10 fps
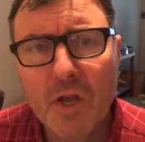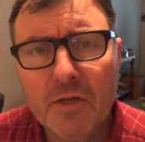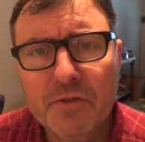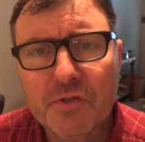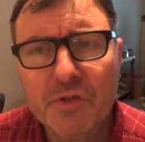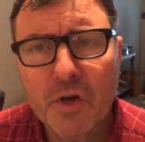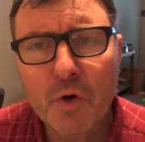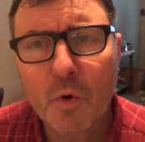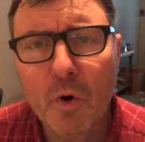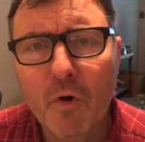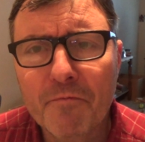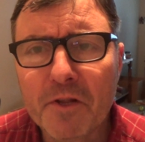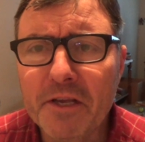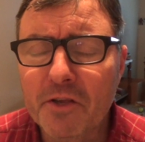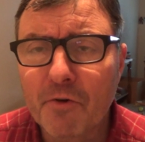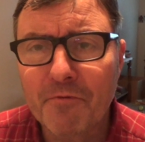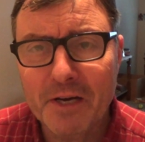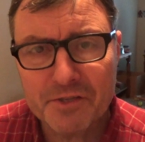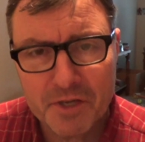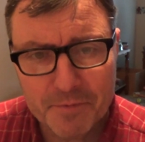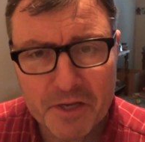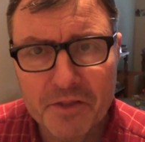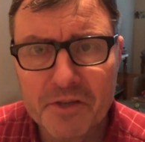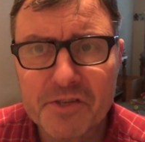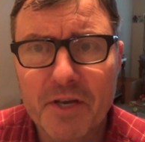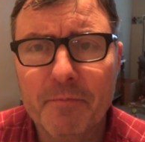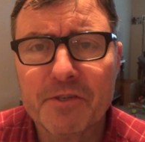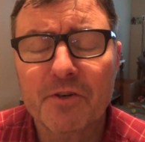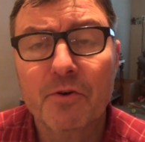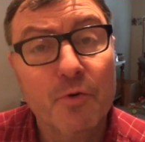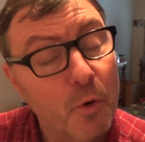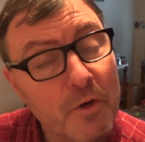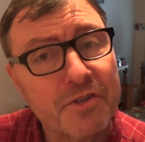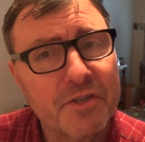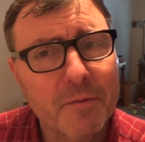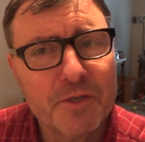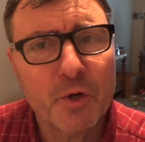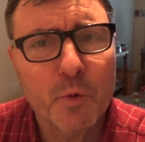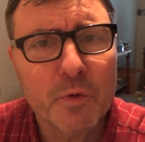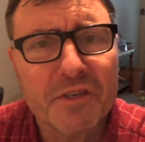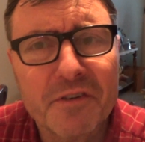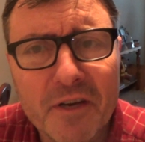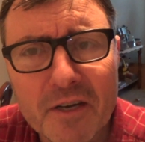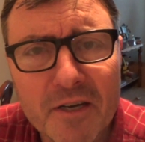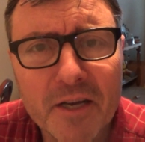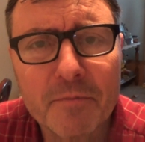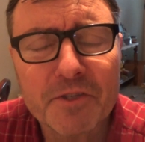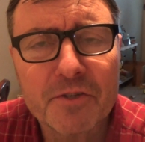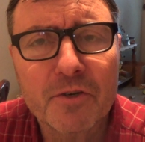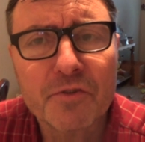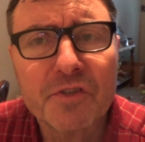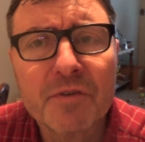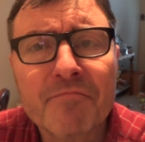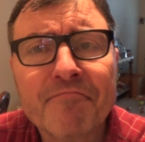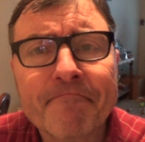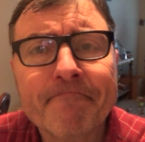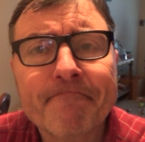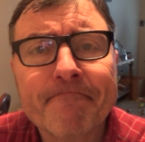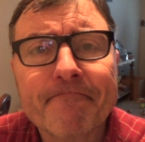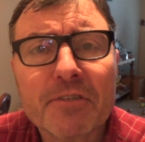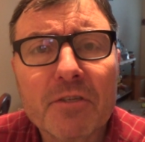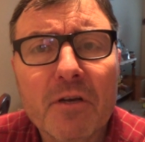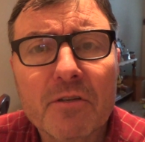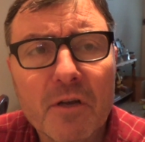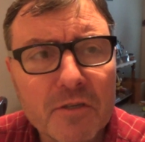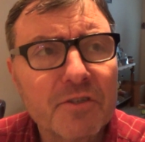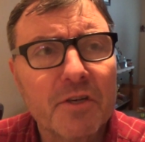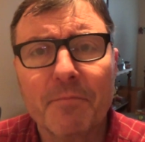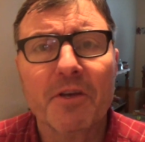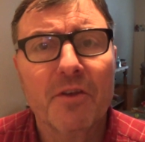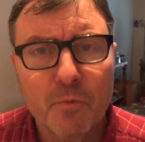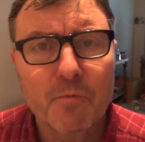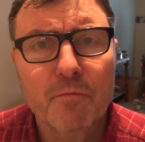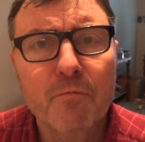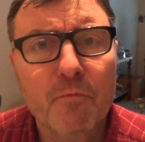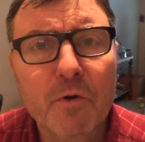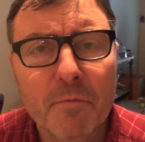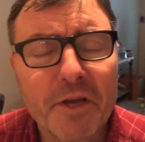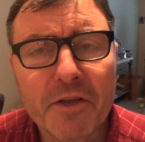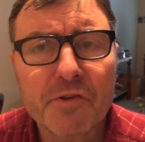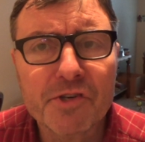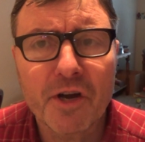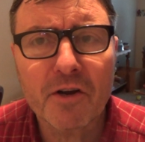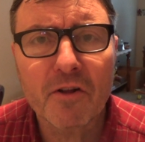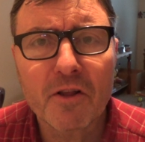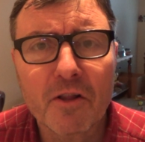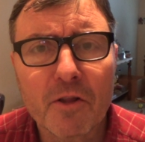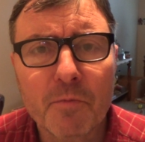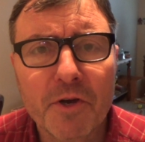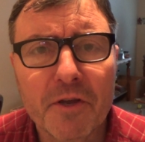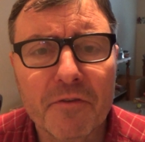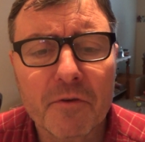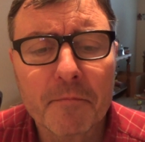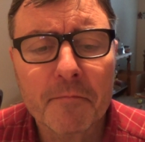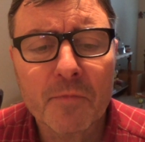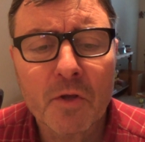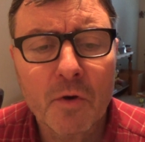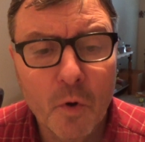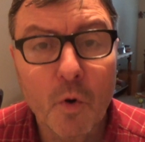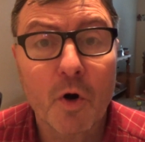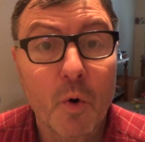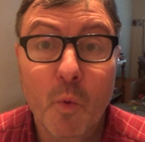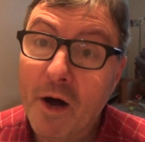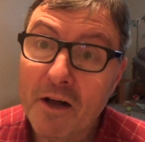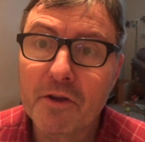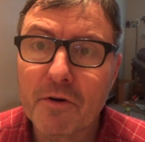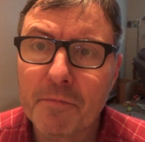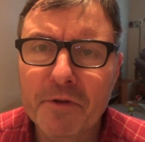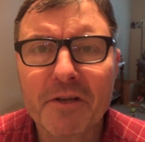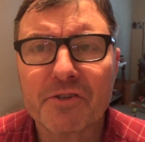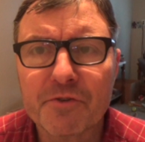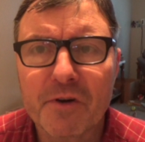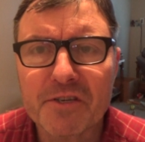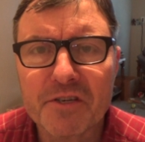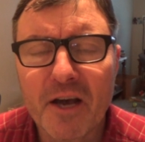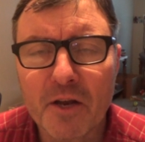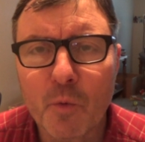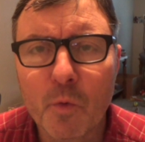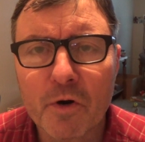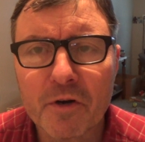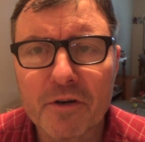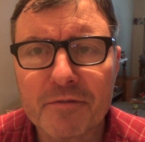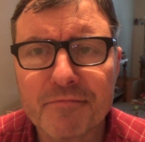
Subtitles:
So hopefully you'll find something in this episode or subsequent episodes, something that will make you chuckle a little bit, or while you're being stressed out at work,